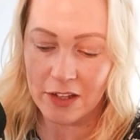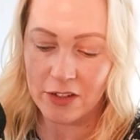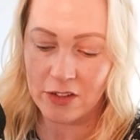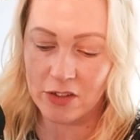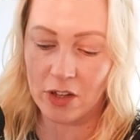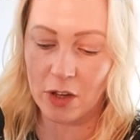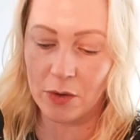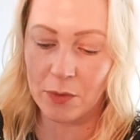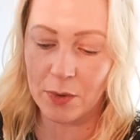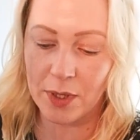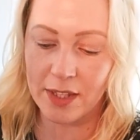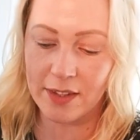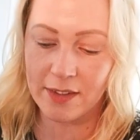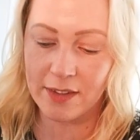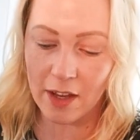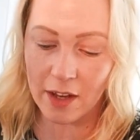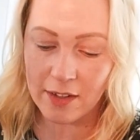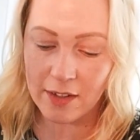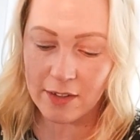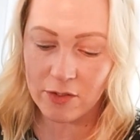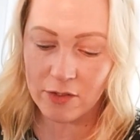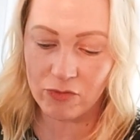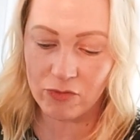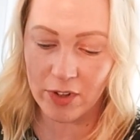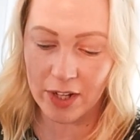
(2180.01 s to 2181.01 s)
So it
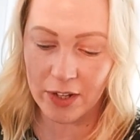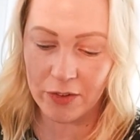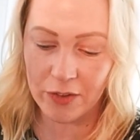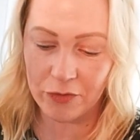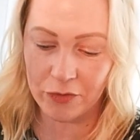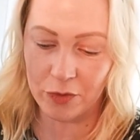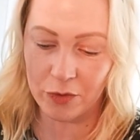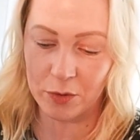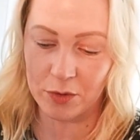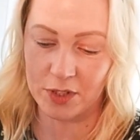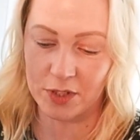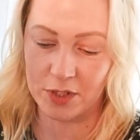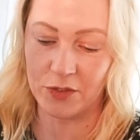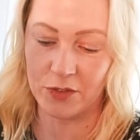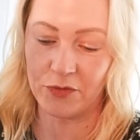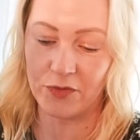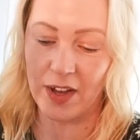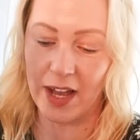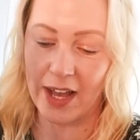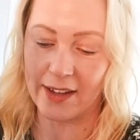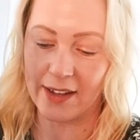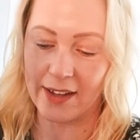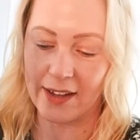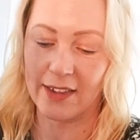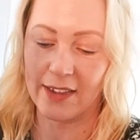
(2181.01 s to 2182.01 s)
does reinforce the
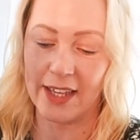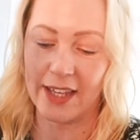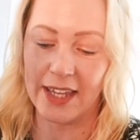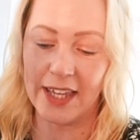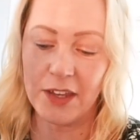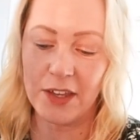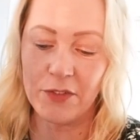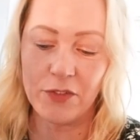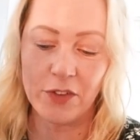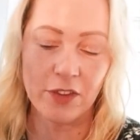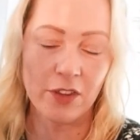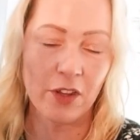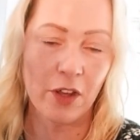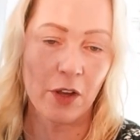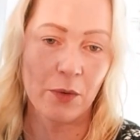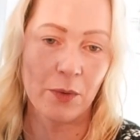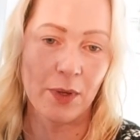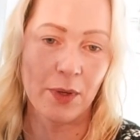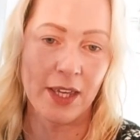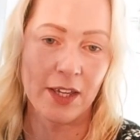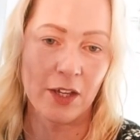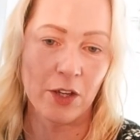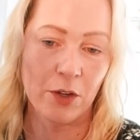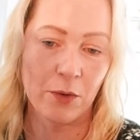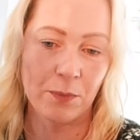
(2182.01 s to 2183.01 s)
fact that even though
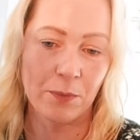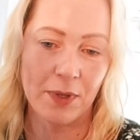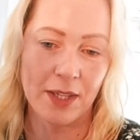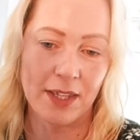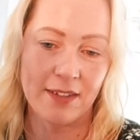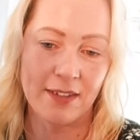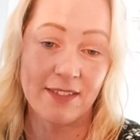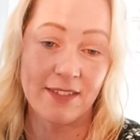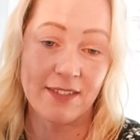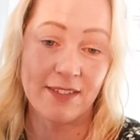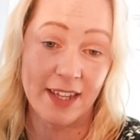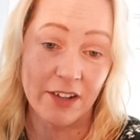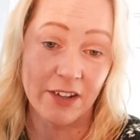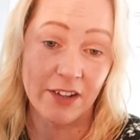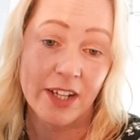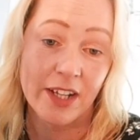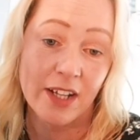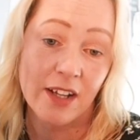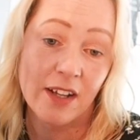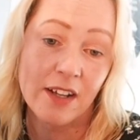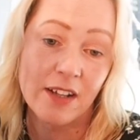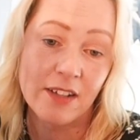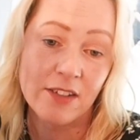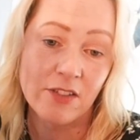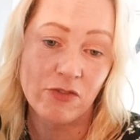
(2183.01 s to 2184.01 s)
it could be
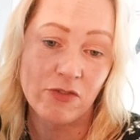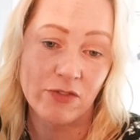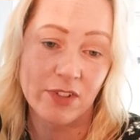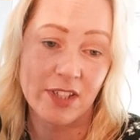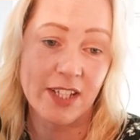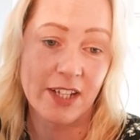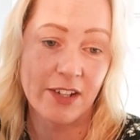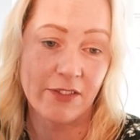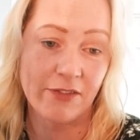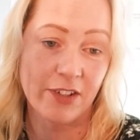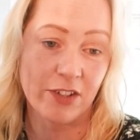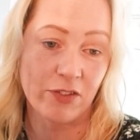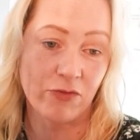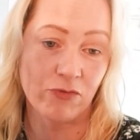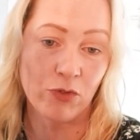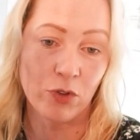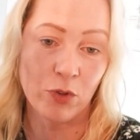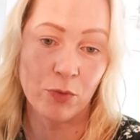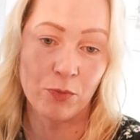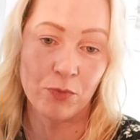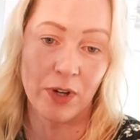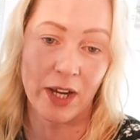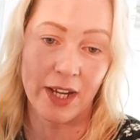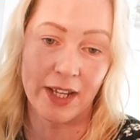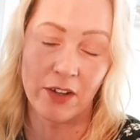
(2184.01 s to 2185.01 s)
serious or a serious
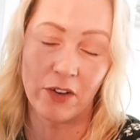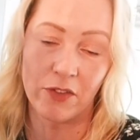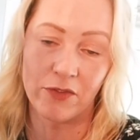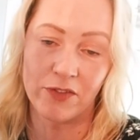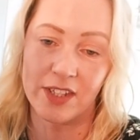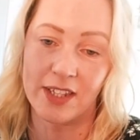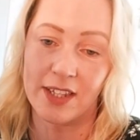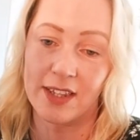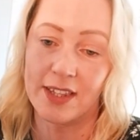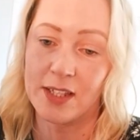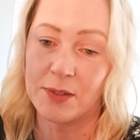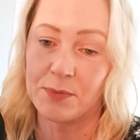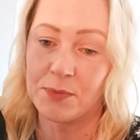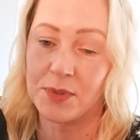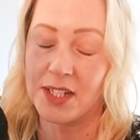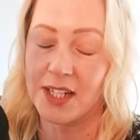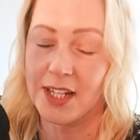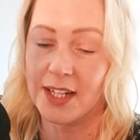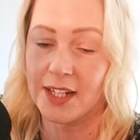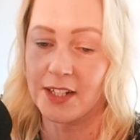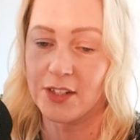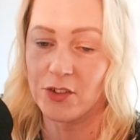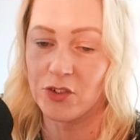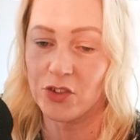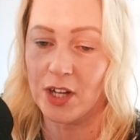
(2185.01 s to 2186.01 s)
rule break, obviously this
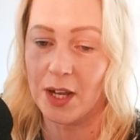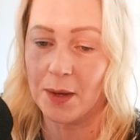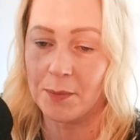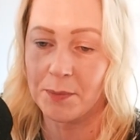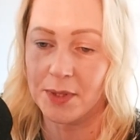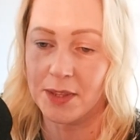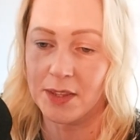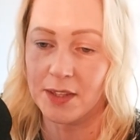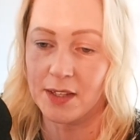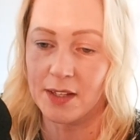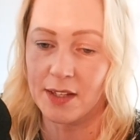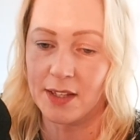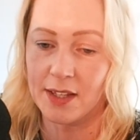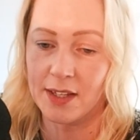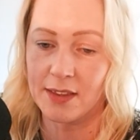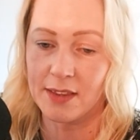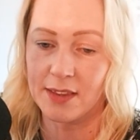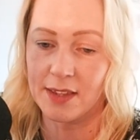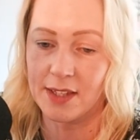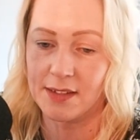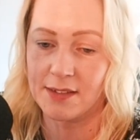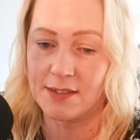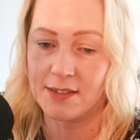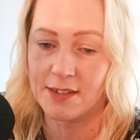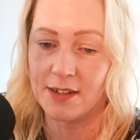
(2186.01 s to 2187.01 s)
particular chap
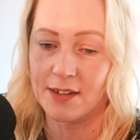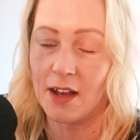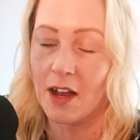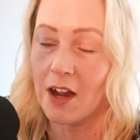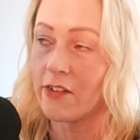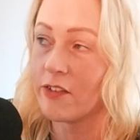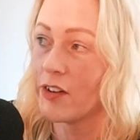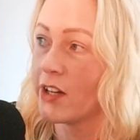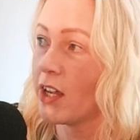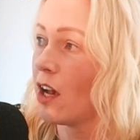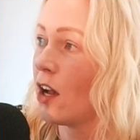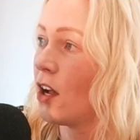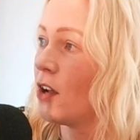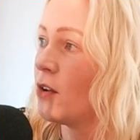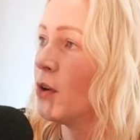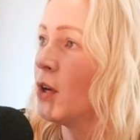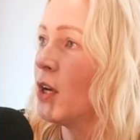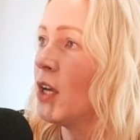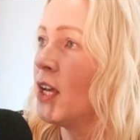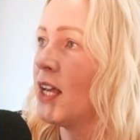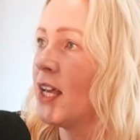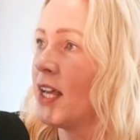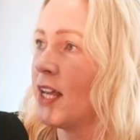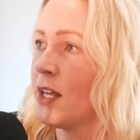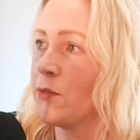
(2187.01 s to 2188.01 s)
in this scenario,
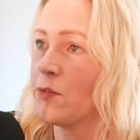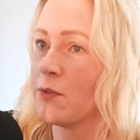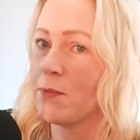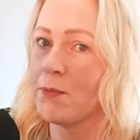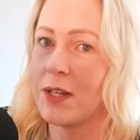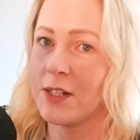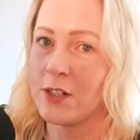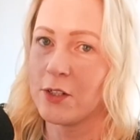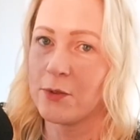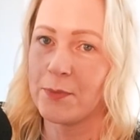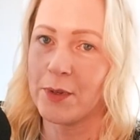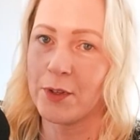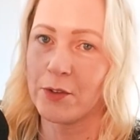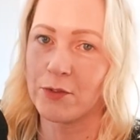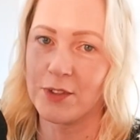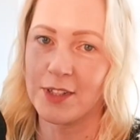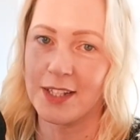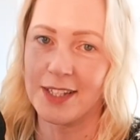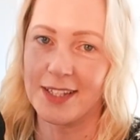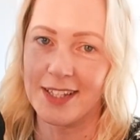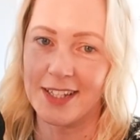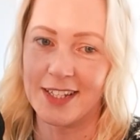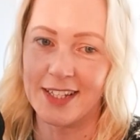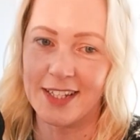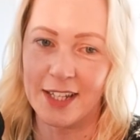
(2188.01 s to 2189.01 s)
he was meant to be on
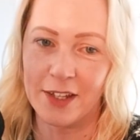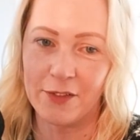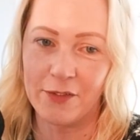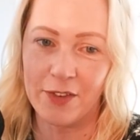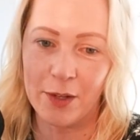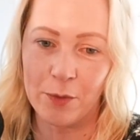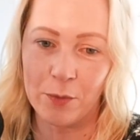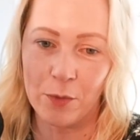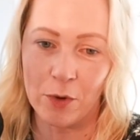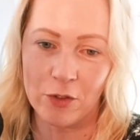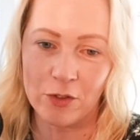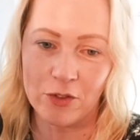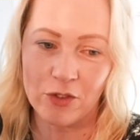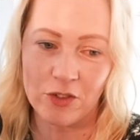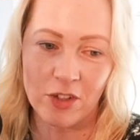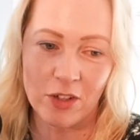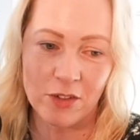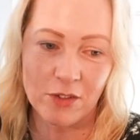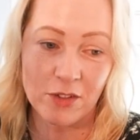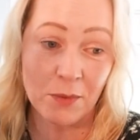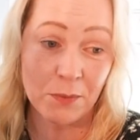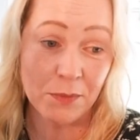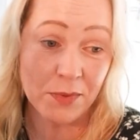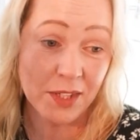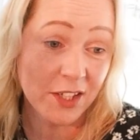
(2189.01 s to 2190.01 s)
CCTV watch,
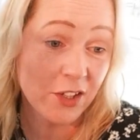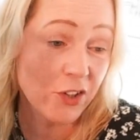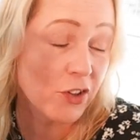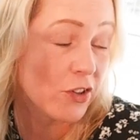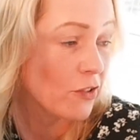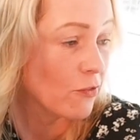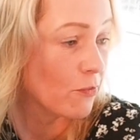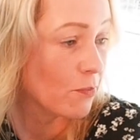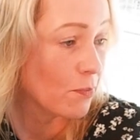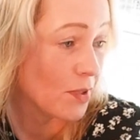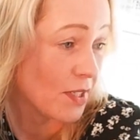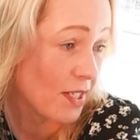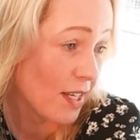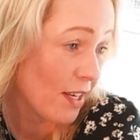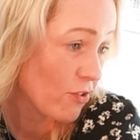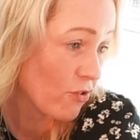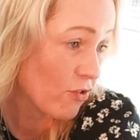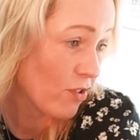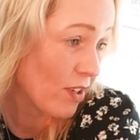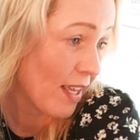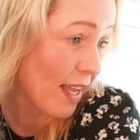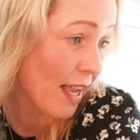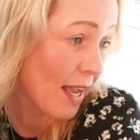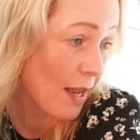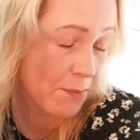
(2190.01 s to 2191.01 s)
so something could have
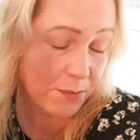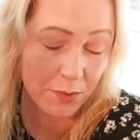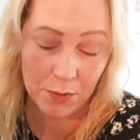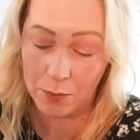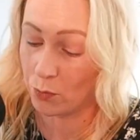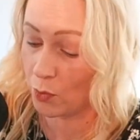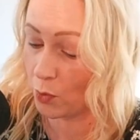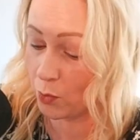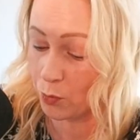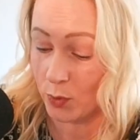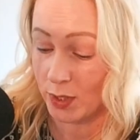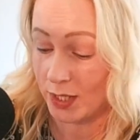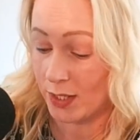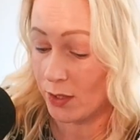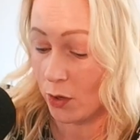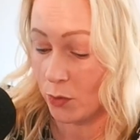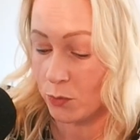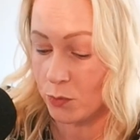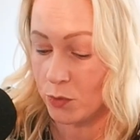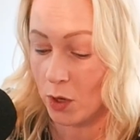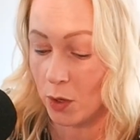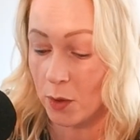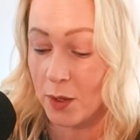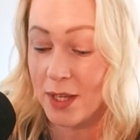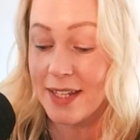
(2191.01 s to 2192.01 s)
potentially happened, but we
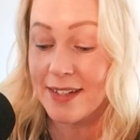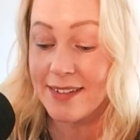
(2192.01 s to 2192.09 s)
don't know.